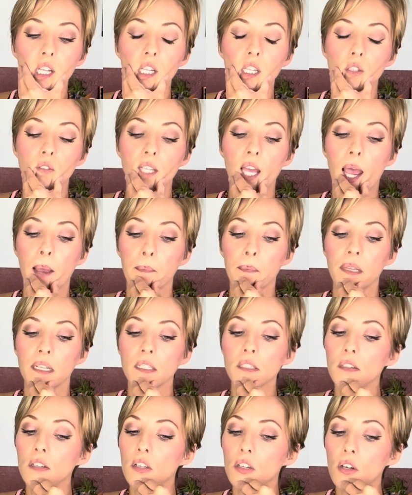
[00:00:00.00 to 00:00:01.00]
and you tap
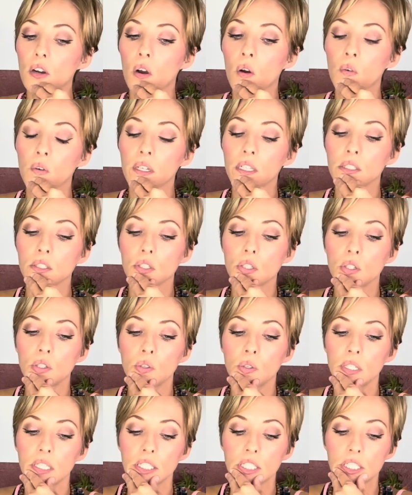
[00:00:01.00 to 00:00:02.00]
into your own
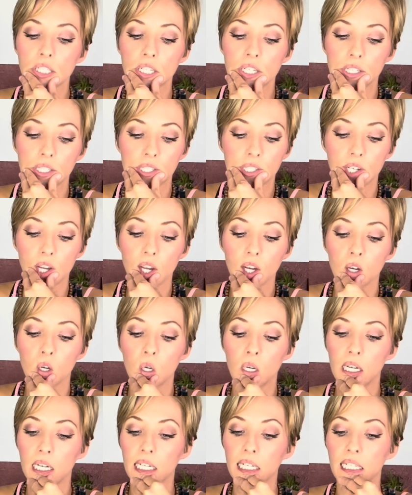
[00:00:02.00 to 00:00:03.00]
intuition,
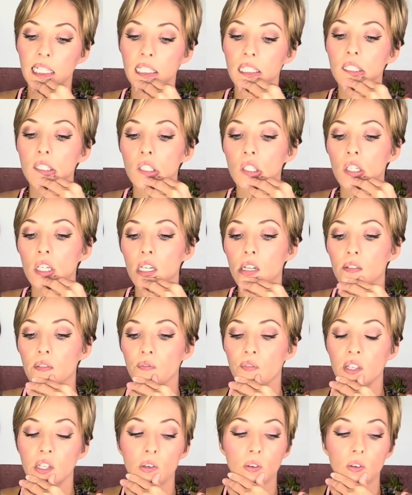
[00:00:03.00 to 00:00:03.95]
Aquarius, you're going to feel